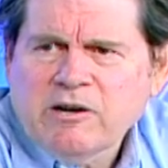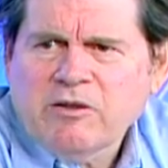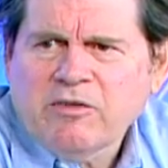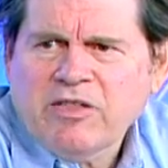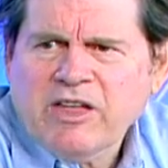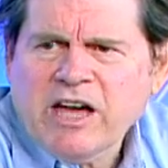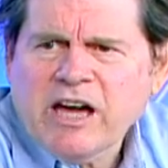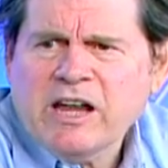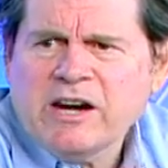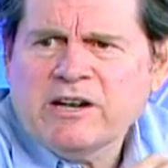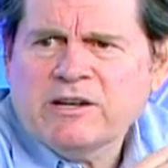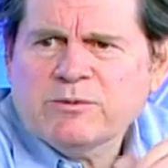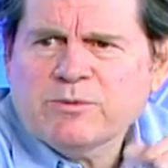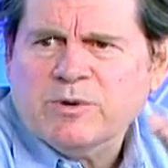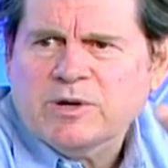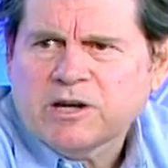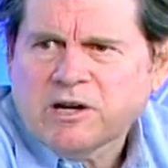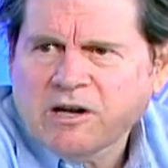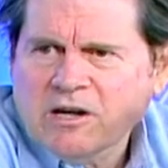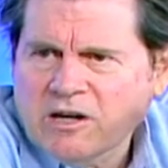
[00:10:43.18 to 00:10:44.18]
That is
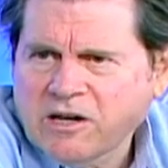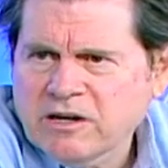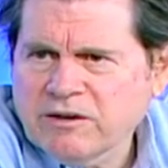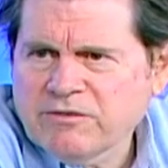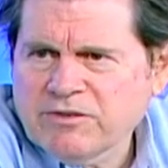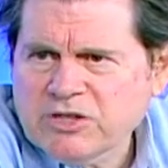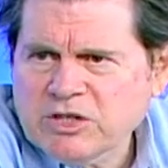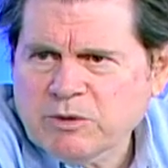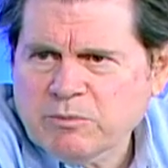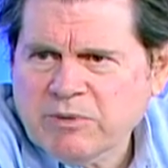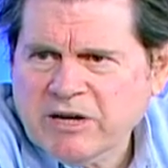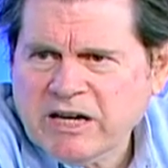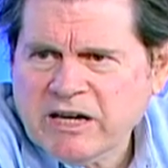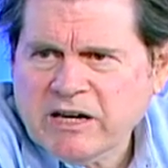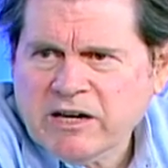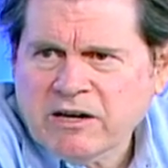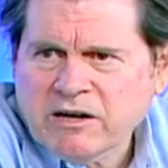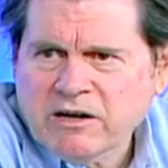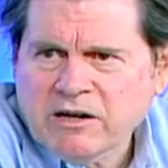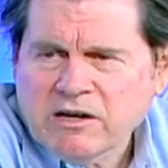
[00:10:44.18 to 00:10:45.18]
what love is
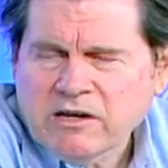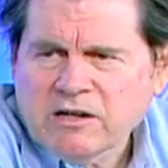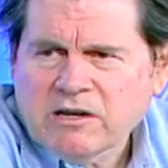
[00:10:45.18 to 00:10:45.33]
about.